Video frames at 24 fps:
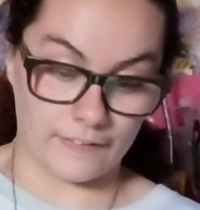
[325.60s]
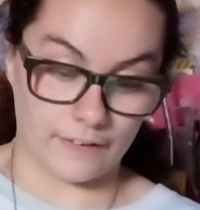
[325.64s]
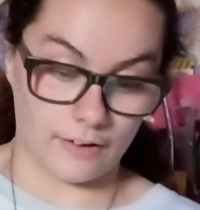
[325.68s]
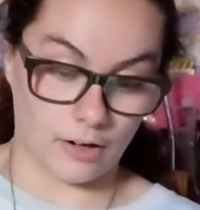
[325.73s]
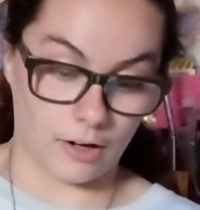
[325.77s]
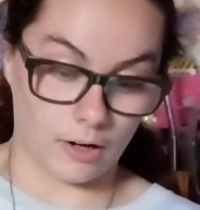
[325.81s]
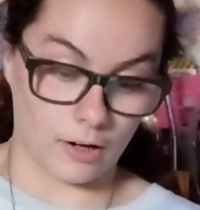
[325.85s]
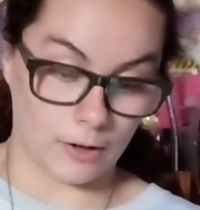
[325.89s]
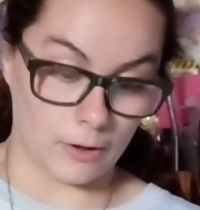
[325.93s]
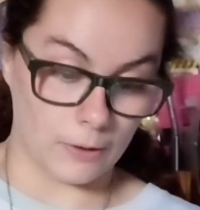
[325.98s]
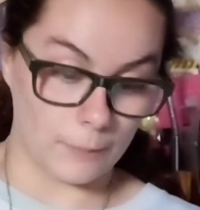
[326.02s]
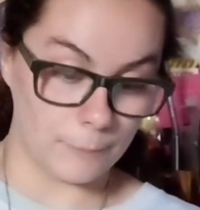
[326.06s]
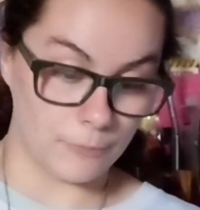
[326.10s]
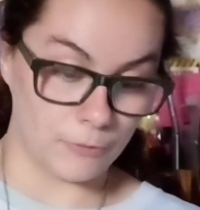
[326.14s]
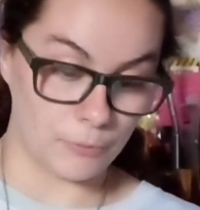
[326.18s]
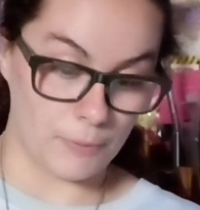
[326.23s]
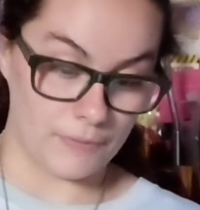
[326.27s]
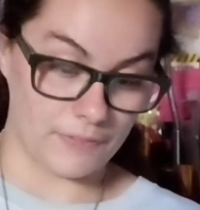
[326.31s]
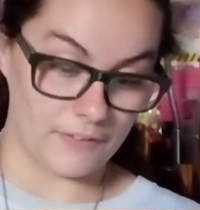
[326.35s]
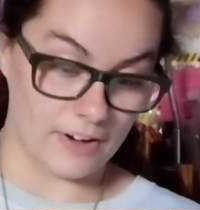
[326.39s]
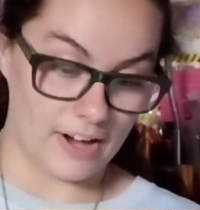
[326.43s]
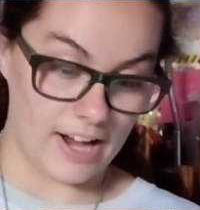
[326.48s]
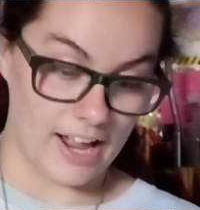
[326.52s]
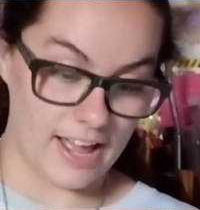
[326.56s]
curbs
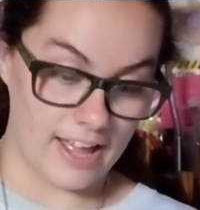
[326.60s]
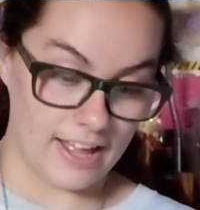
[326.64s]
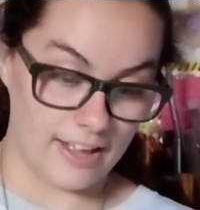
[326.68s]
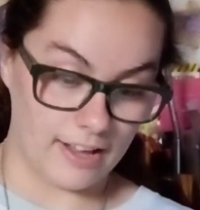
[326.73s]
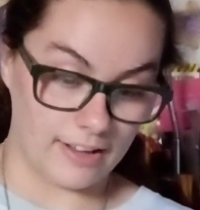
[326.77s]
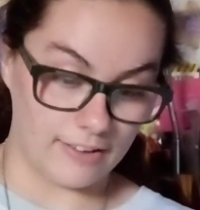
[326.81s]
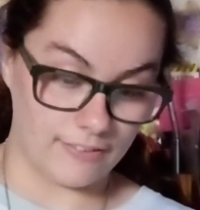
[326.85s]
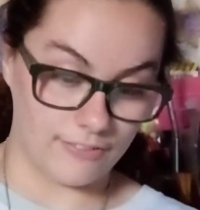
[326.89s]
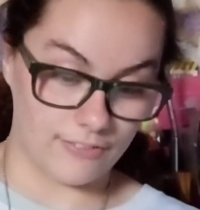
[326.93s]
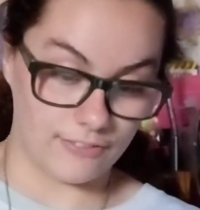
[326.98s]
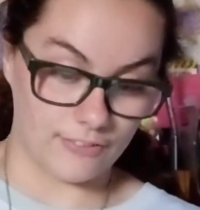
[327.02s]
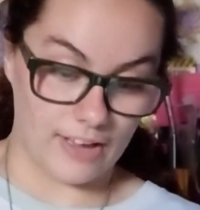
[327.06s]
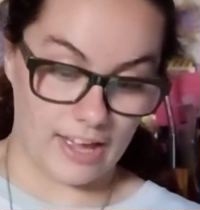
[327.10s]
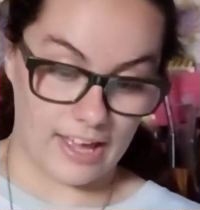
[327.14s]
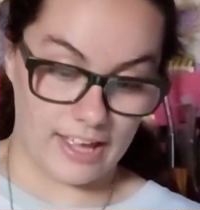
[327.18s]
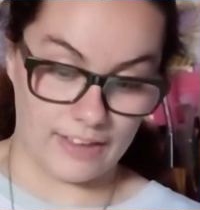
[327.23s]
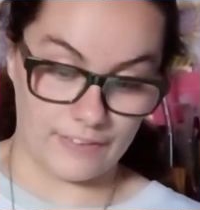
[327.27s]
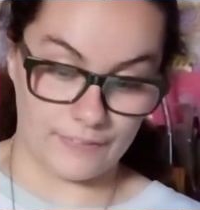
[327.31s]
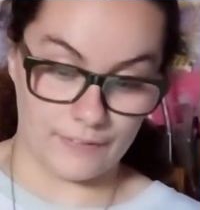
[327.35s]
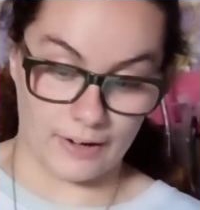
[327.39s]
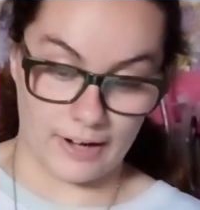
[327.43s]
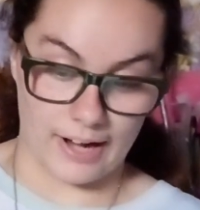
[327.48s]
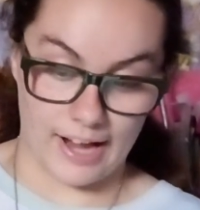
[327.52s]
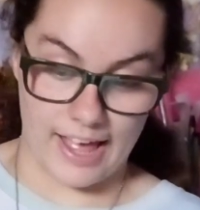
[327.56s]
with their heads
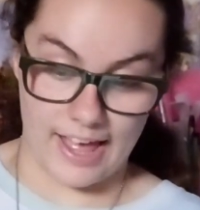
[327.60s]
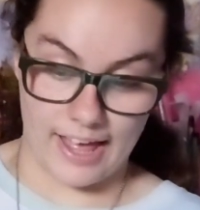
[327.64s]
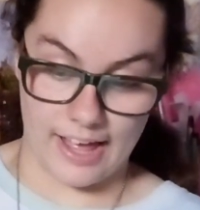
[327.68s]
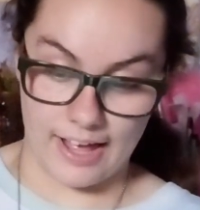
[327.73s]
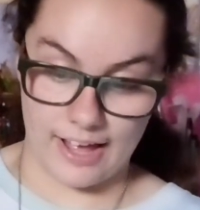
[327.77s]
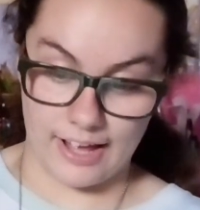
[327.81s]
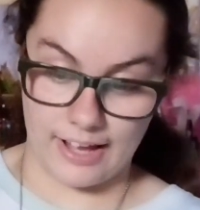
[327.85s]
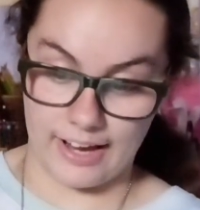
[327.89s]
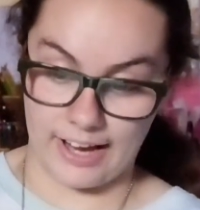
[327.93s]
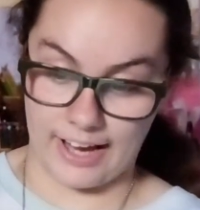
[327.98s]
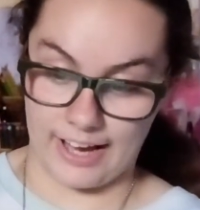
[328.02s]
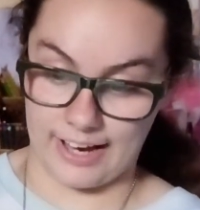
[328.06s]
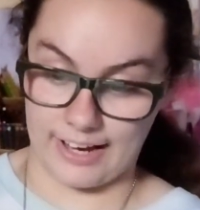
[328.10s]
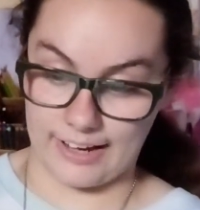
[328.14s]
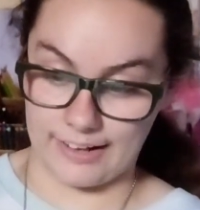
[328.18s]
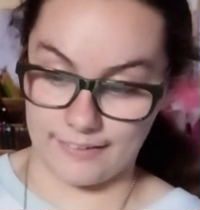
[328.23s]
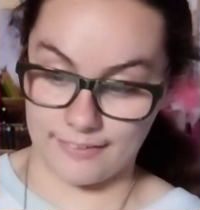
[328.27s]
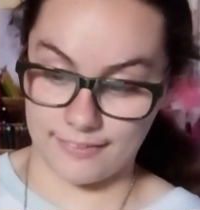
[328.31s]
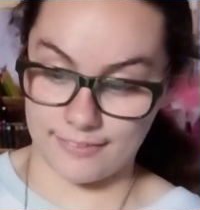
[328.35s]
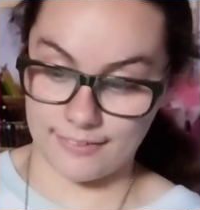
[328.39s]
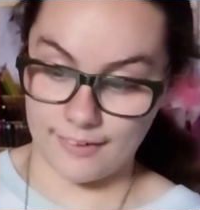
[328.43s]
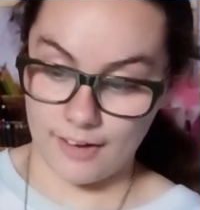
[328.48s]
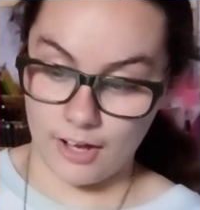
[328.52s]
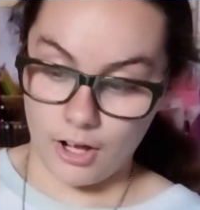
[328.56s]
in their
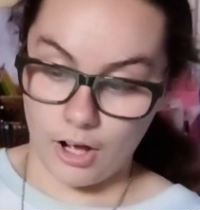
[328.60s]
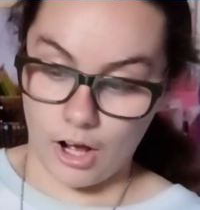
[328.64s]
hands.